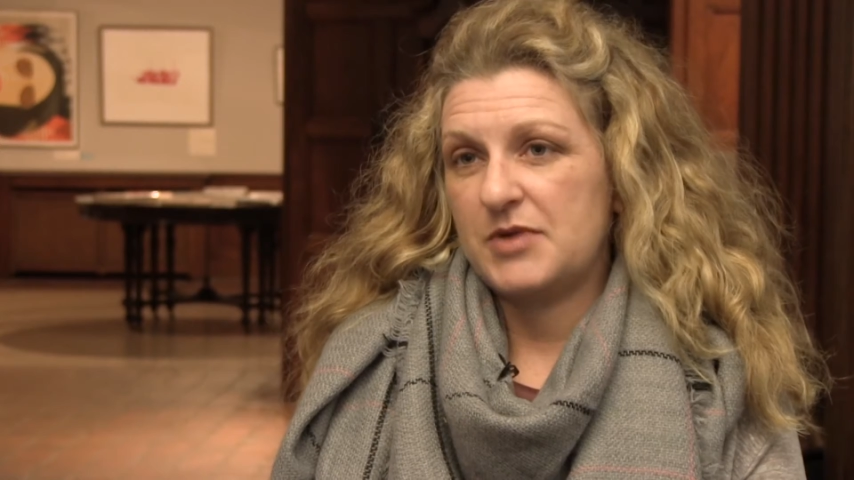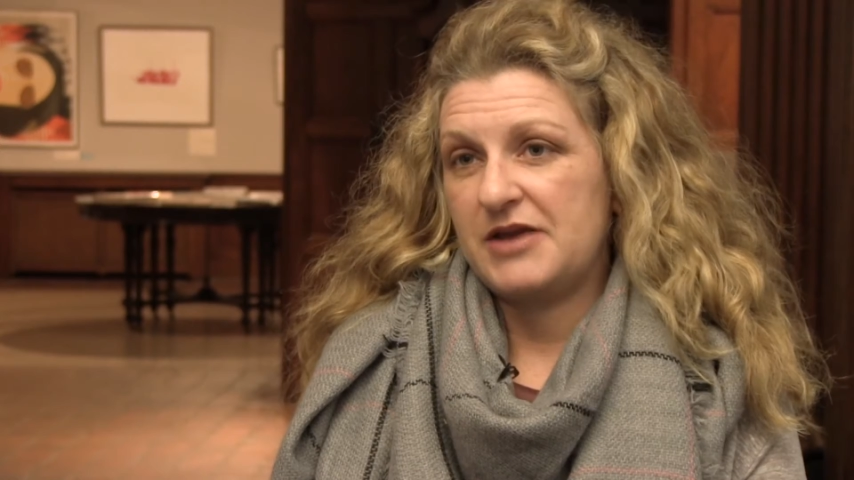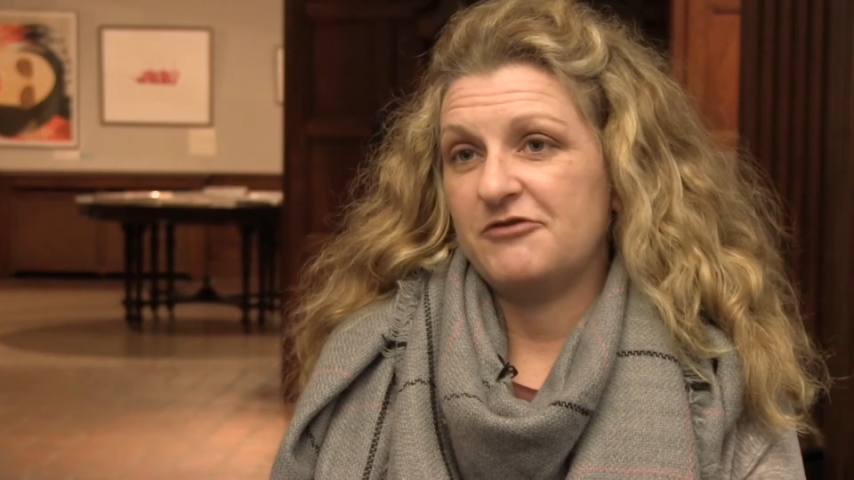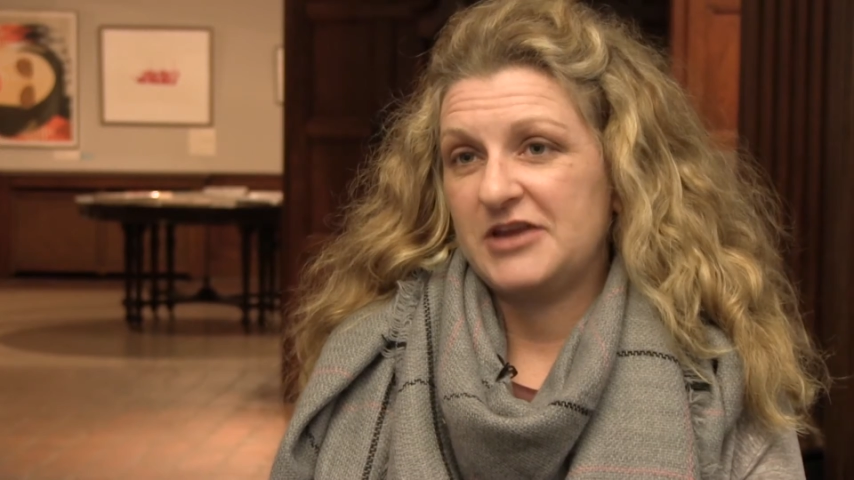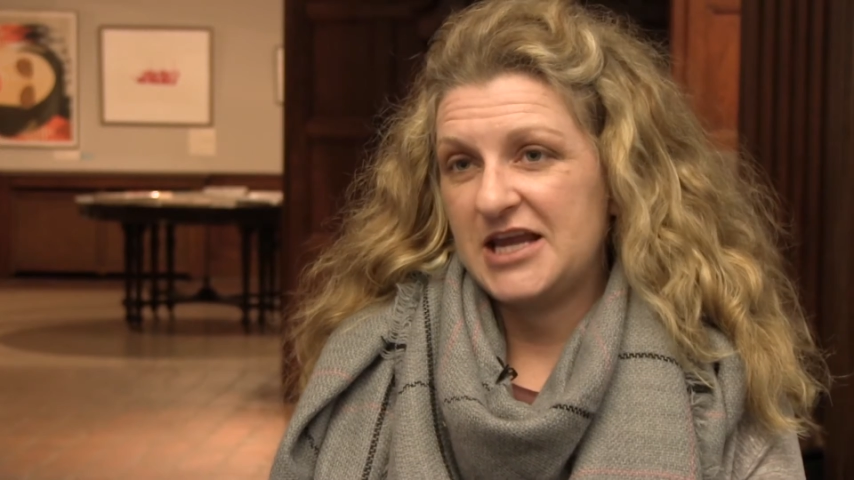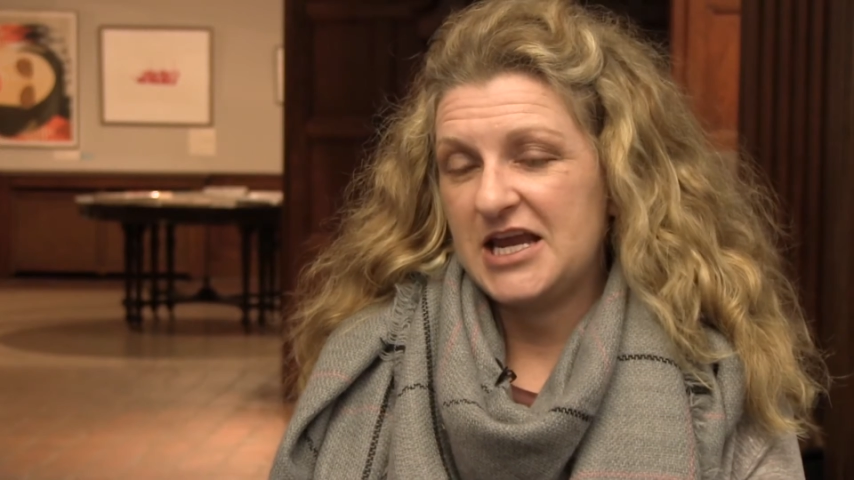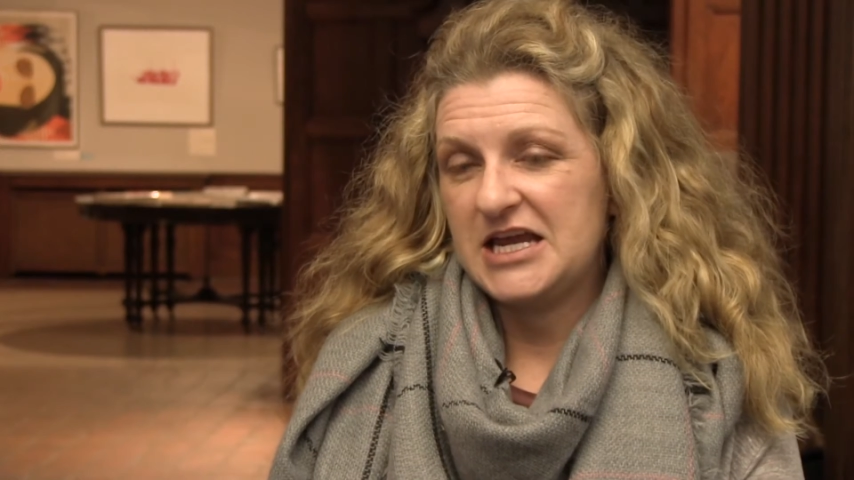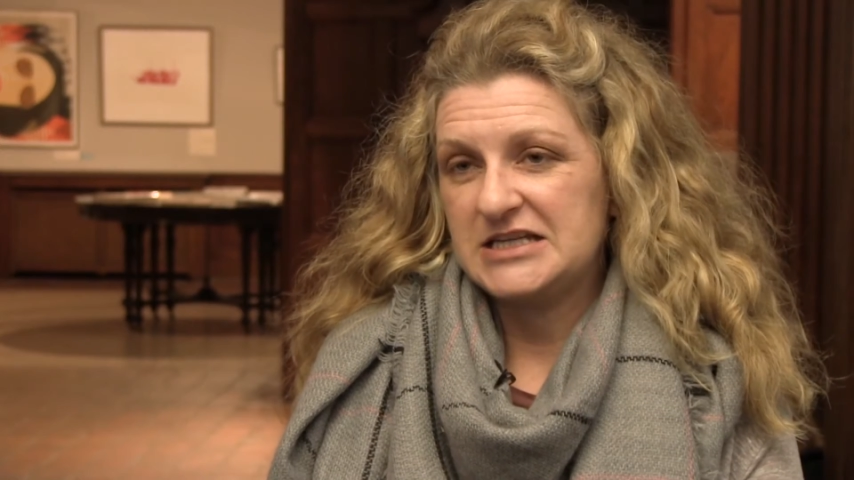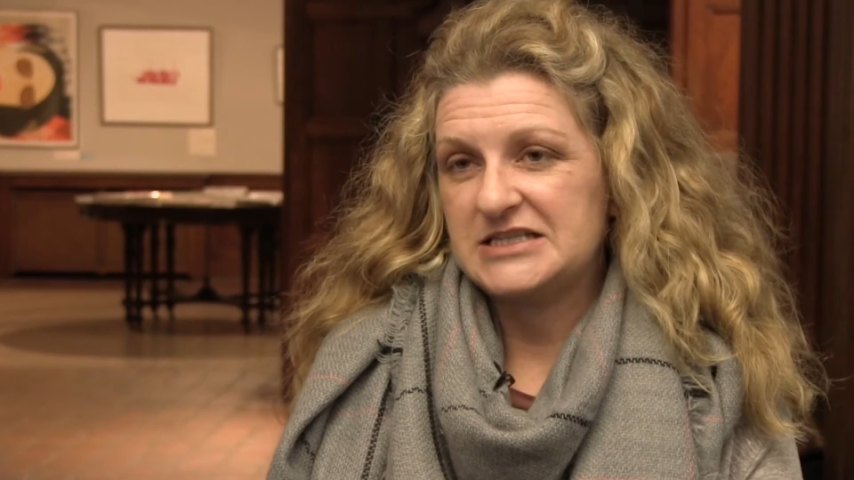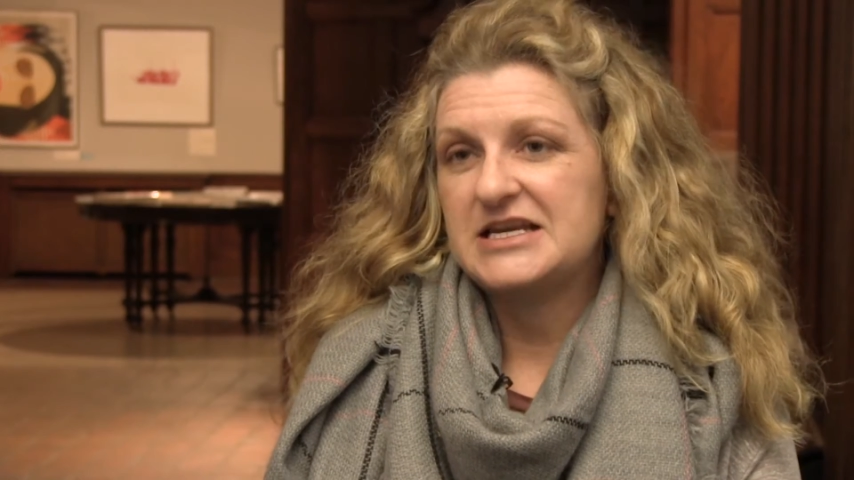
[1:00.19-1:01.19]
are ready for the
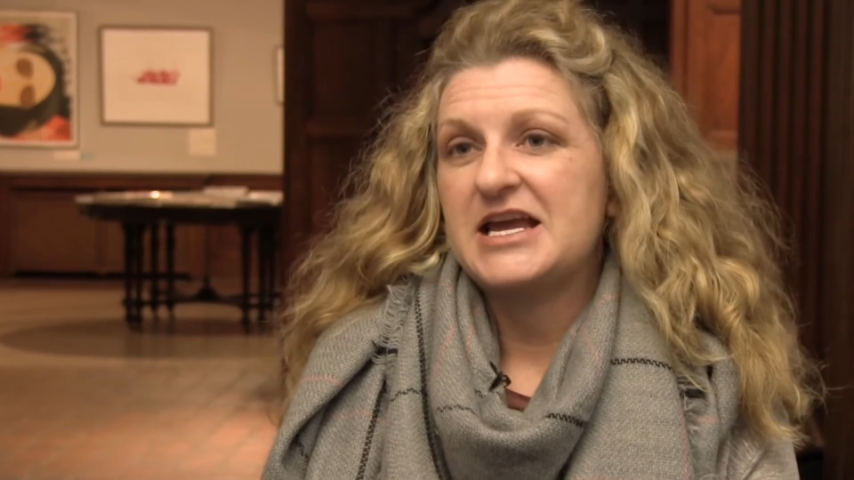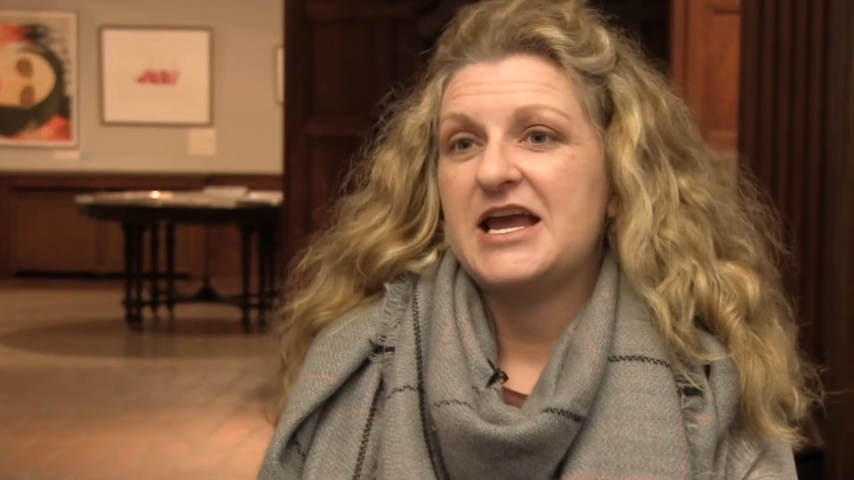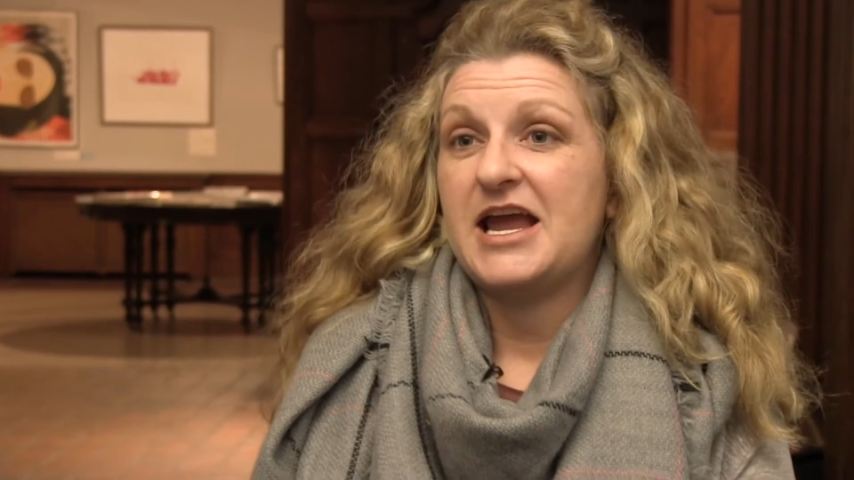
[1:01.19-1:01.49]
kids